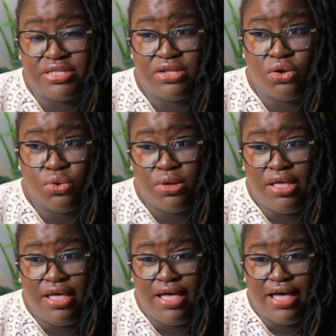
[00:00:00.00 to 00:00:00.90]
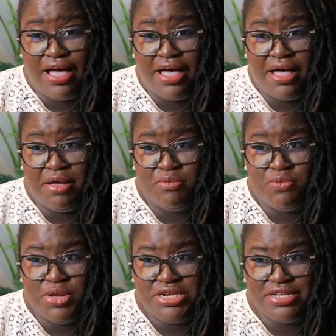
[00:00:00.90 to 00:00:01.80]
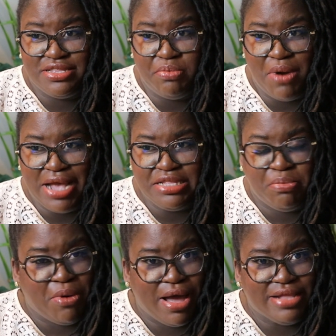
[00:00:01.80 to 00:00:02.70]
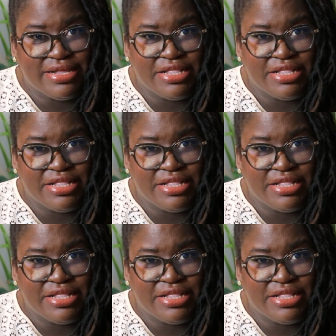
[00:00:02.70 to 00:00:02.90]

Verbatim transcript: So um, which is surprise, surprise.